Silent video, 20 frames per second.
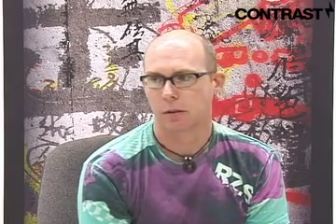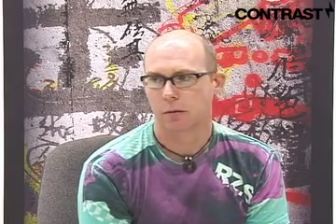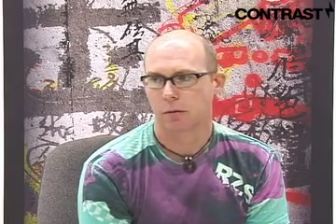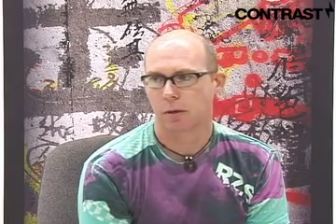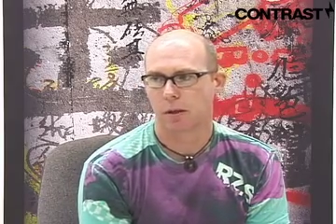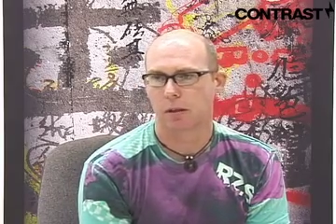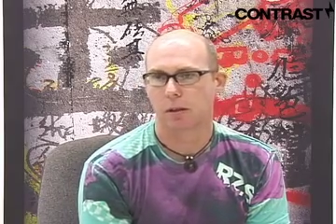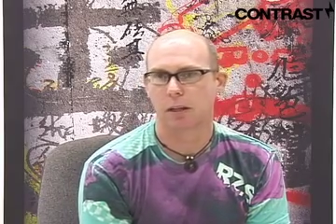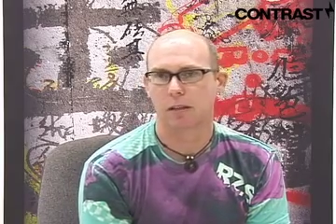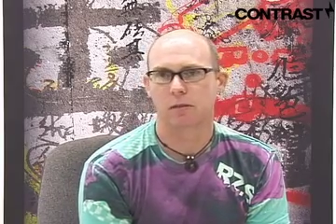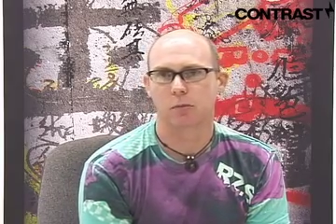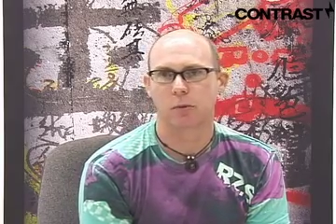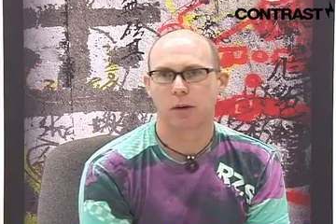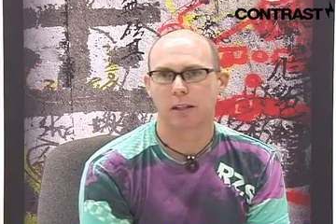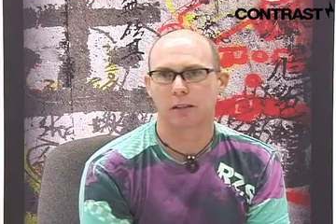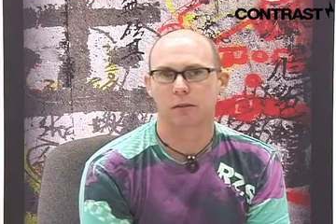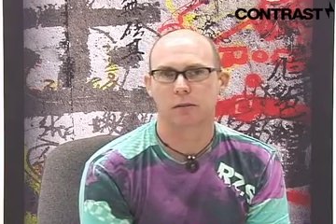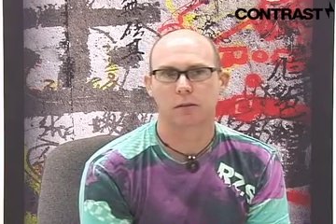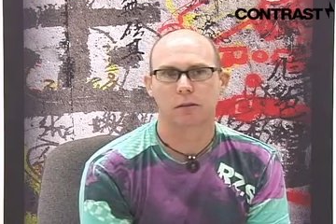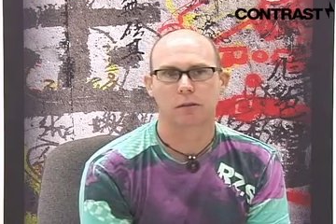Les
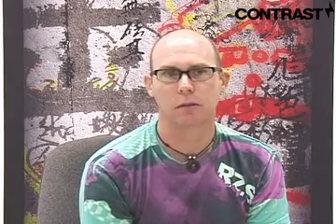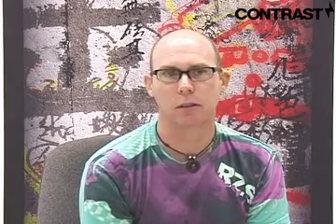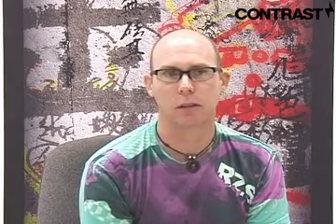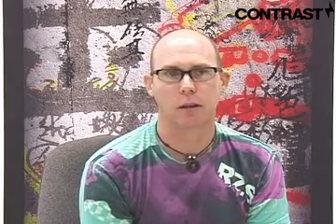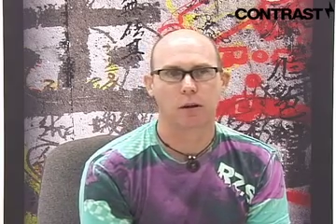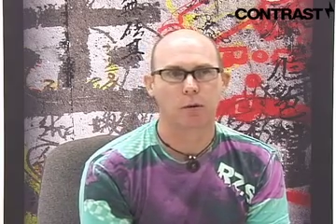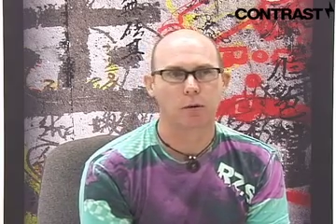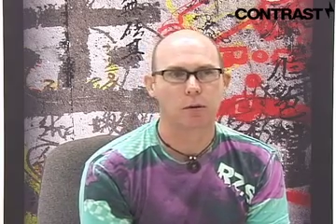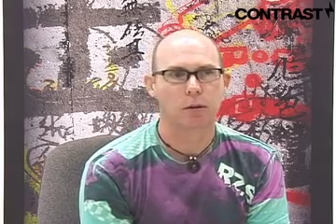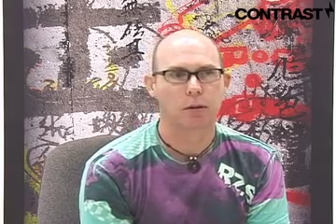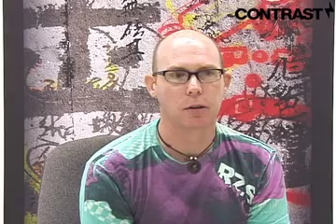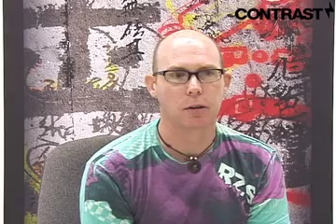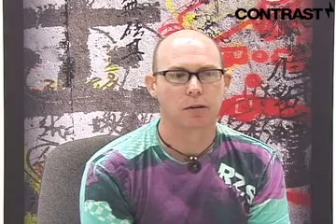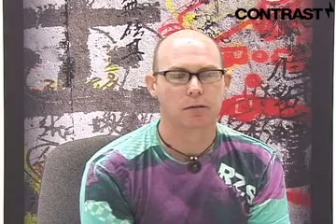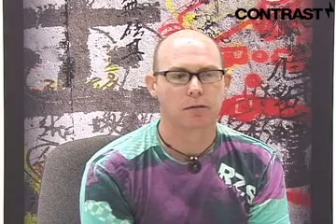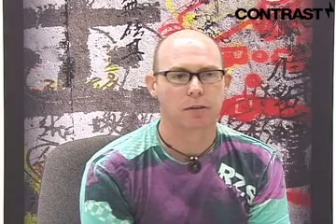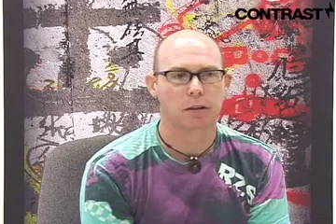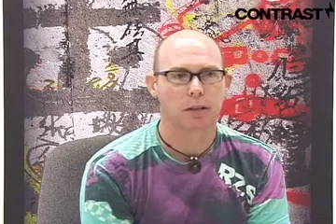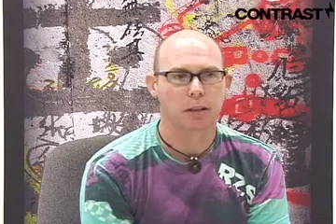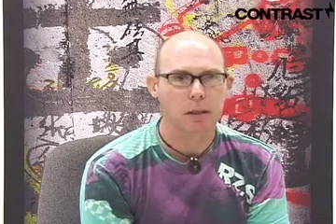Wexner is the owner
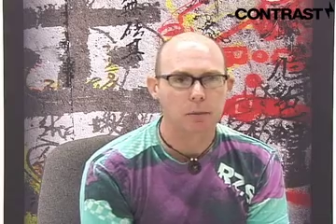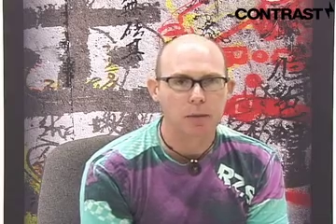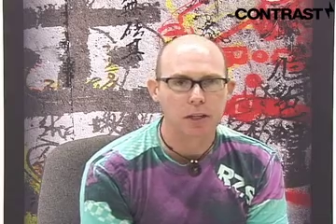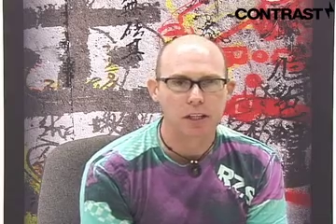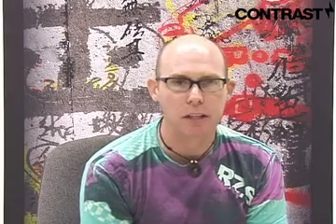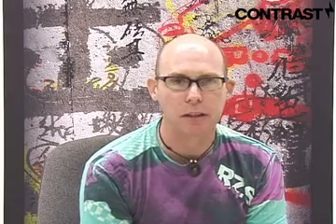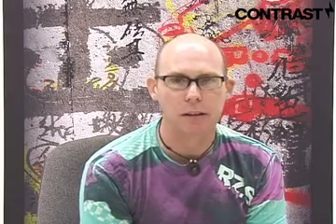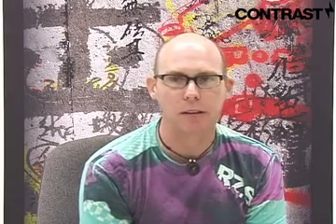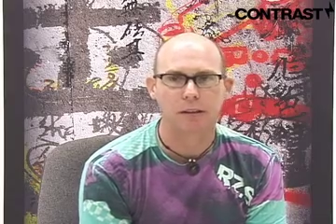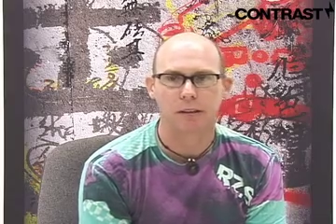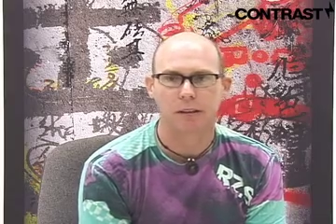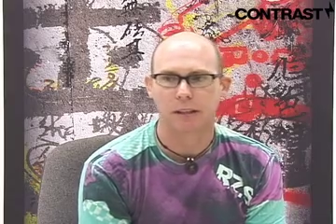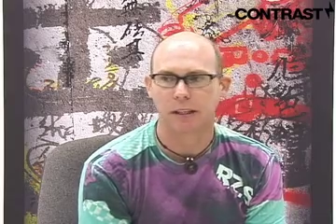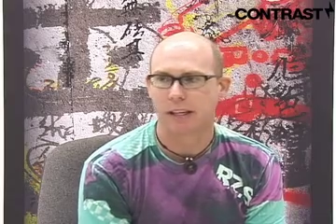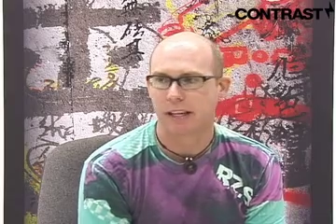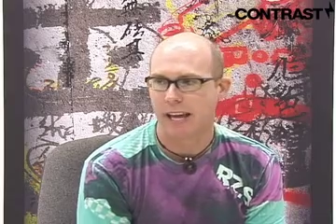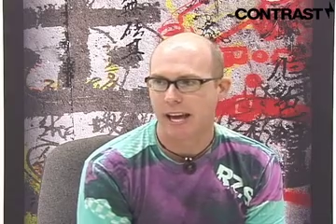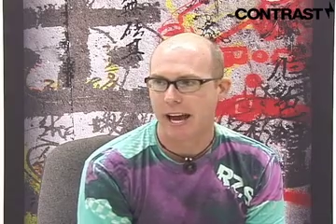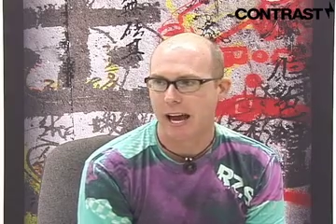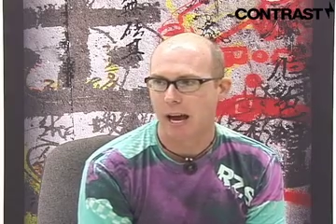of the Limited and the
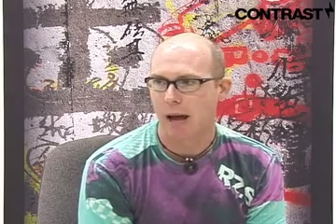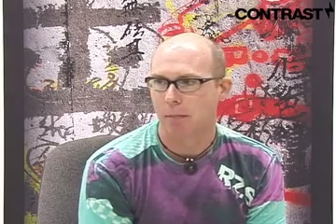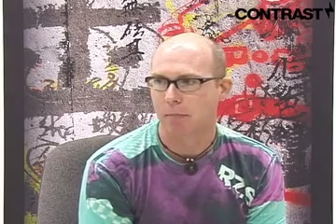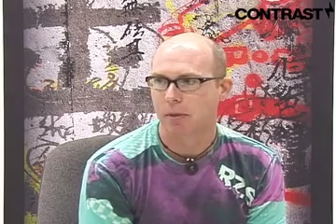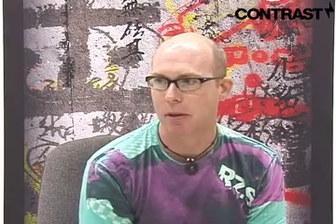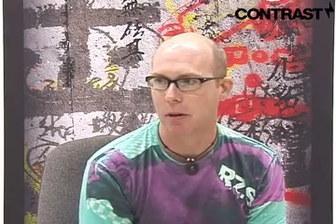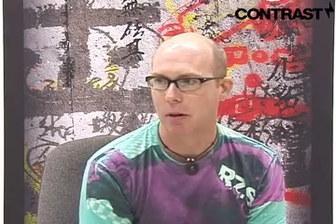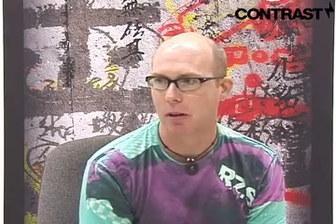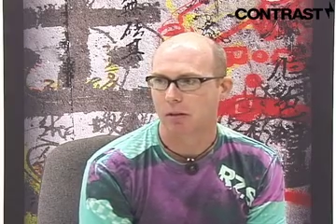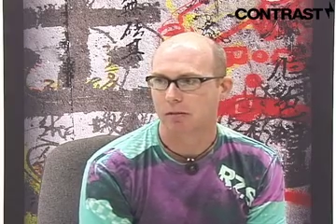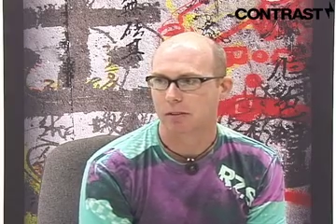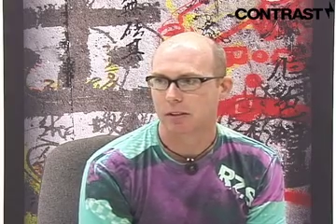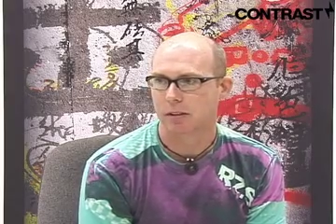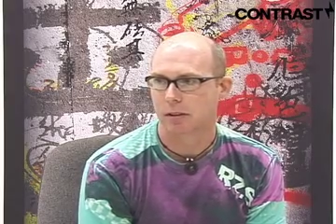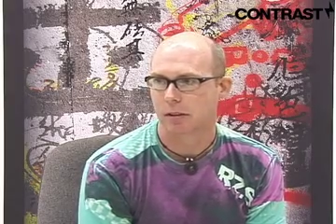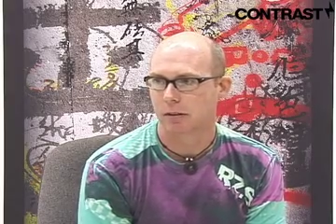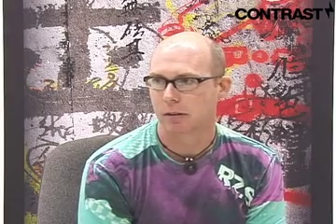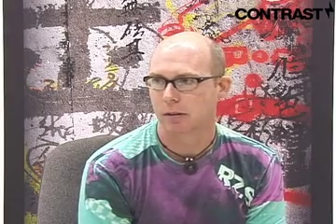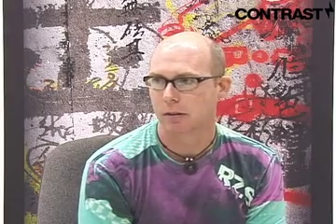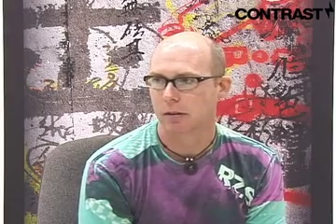Gap and all of these
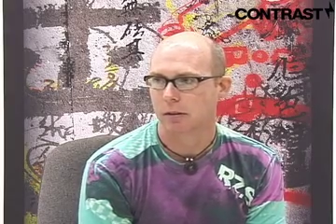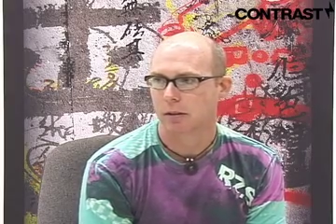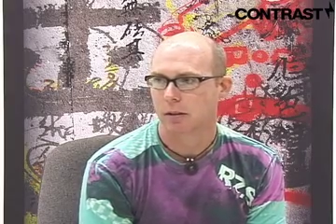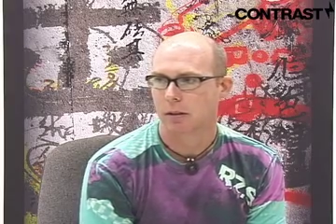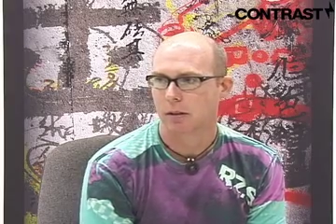other